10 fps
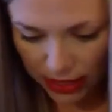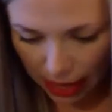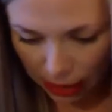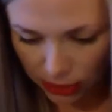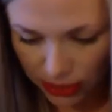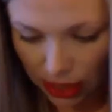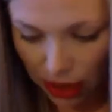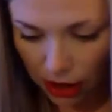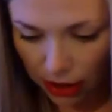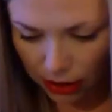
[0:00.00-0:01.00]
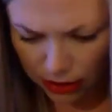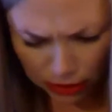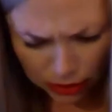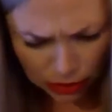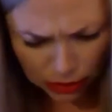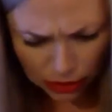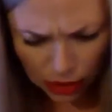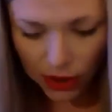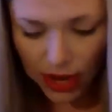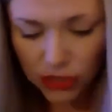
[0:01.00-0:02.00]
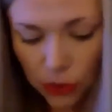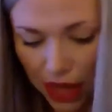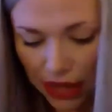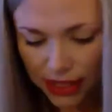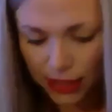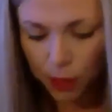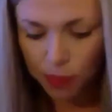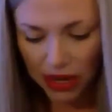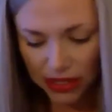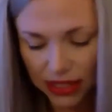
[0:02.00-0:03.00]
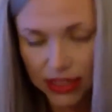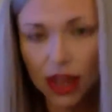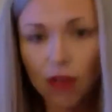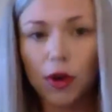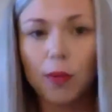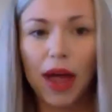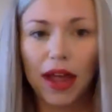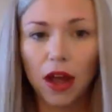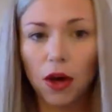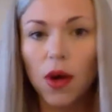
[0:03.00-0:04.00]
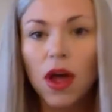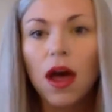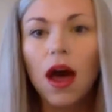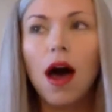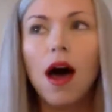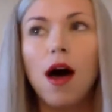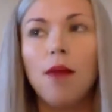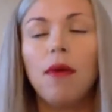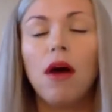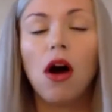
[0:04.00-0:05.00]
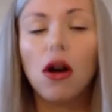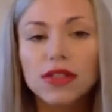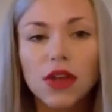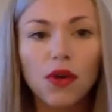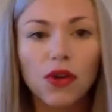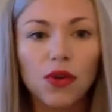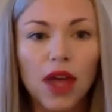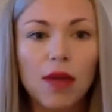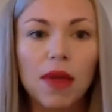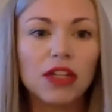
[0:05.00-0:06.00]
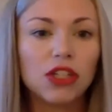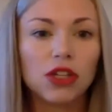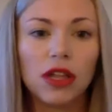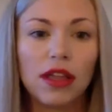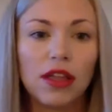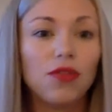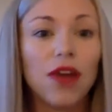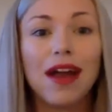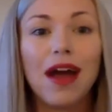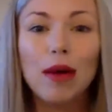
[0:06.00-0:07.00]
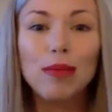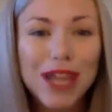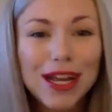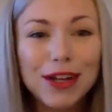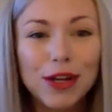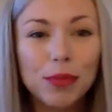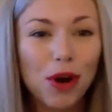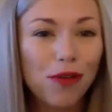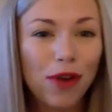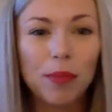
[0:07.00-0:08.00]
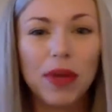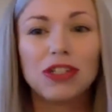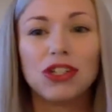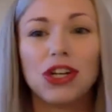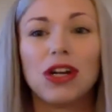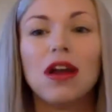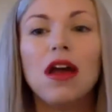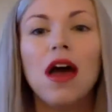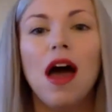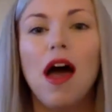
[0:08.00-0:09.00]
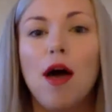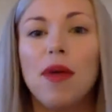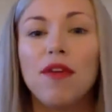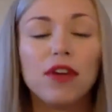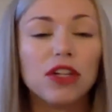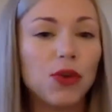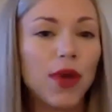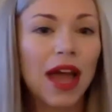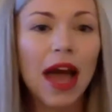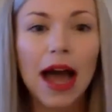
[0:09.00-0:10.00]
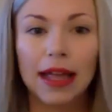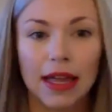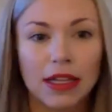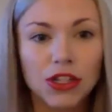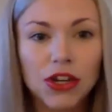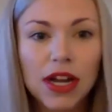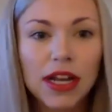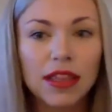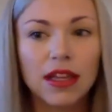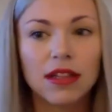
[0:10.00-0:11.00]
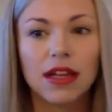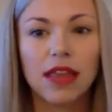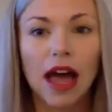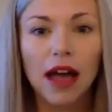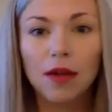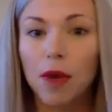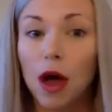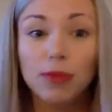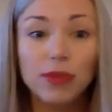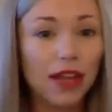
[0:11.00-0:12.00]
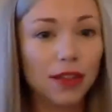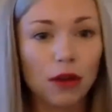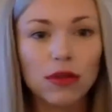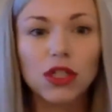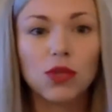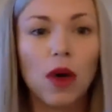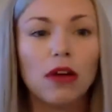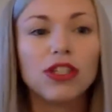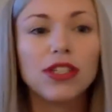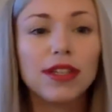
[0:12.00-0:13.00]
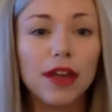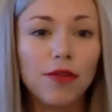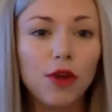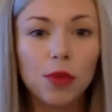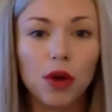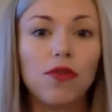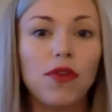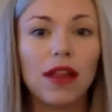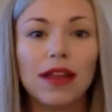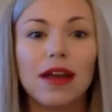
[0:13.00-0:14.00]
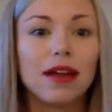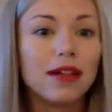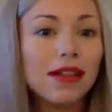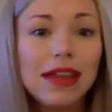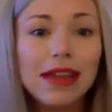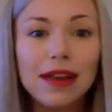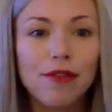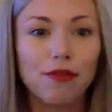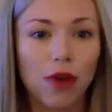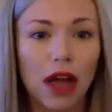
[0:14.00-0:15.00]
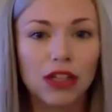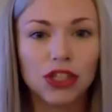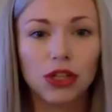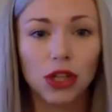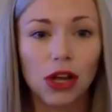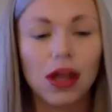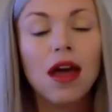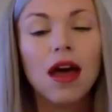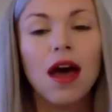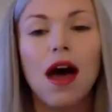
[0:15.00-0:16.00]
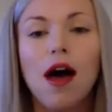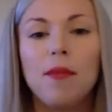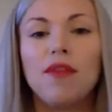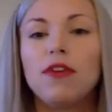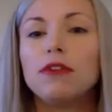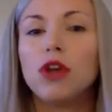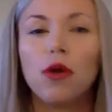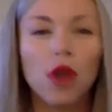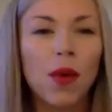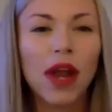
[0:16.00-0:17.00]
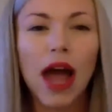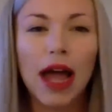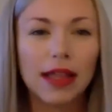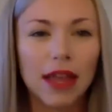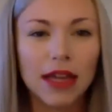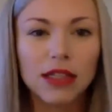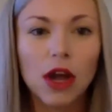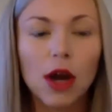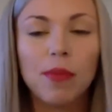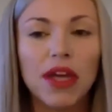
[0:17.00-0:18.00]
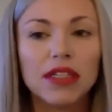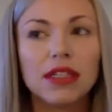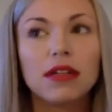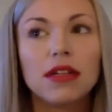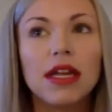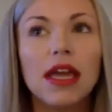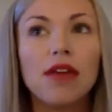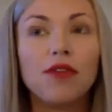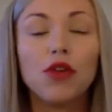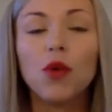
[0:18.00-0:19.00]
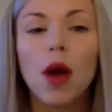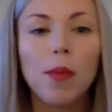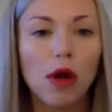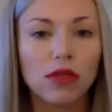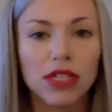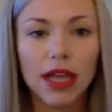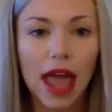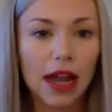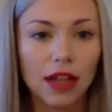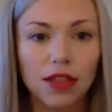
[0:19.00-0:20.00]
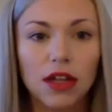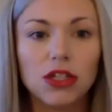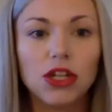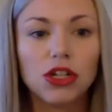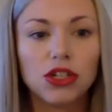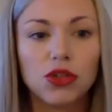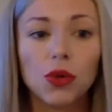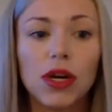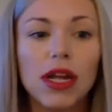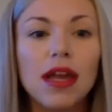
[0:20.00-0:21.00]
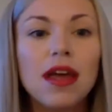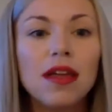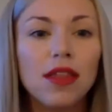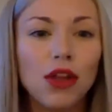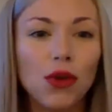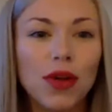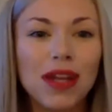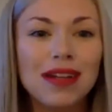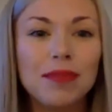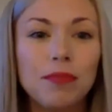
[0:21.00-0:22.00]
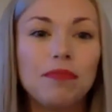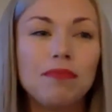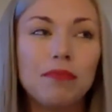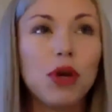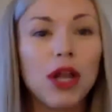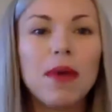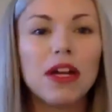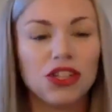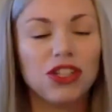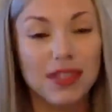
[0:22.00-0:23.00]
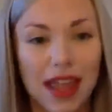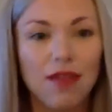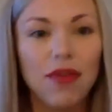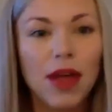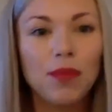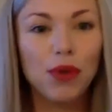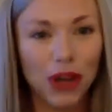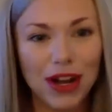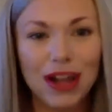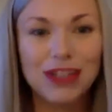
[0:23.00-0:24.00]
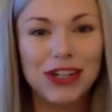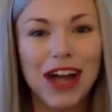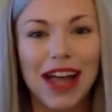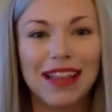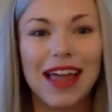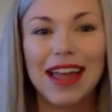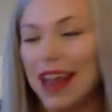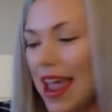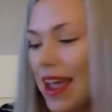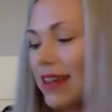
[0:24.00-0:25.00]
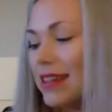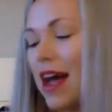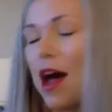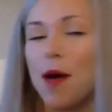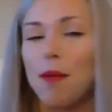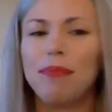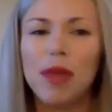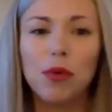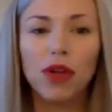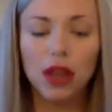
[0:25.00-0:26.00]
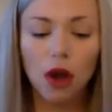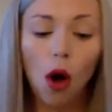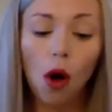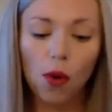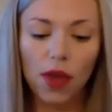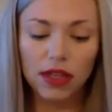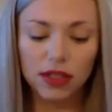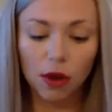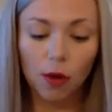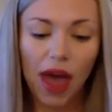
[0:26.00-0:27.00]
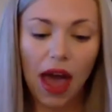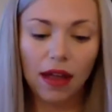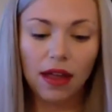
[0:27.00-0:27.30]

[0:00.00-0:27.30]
else? Okay, so that's like the basics of your bio. Also, you can make sure that like you've kind of updated your profile picture. If you're doing highlights or anything like that, update those as well. Just give your profile like a clean, fresh look. If you don't know what highlights are, basically, if you are posting anything to your story, then you can pretty much save it, put it under your highlight, and people can always go back